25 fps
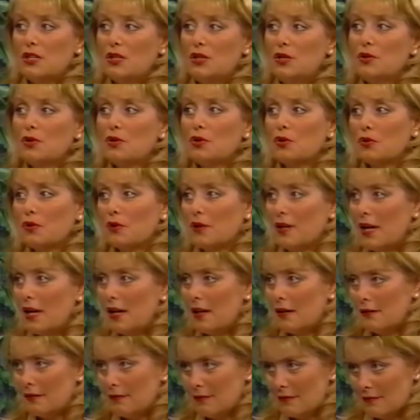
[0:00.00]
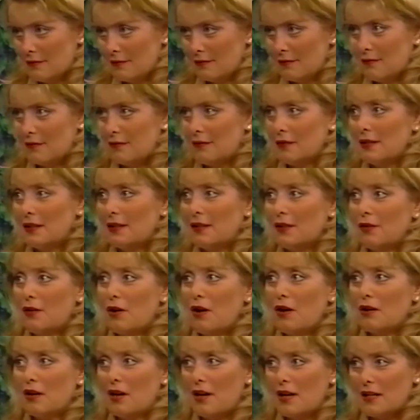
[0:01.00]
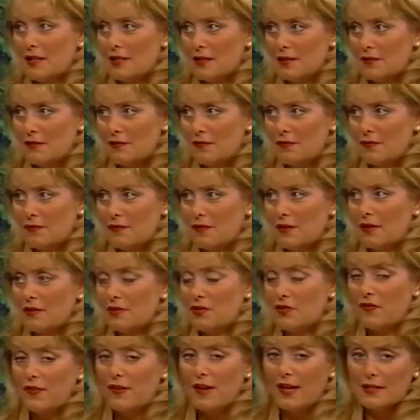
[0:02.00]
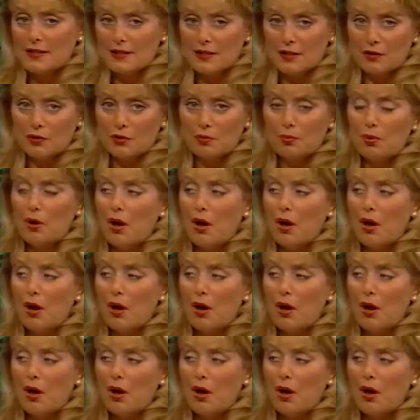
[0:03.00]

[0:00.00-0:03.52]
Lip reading: you create you know, all kinds of vascular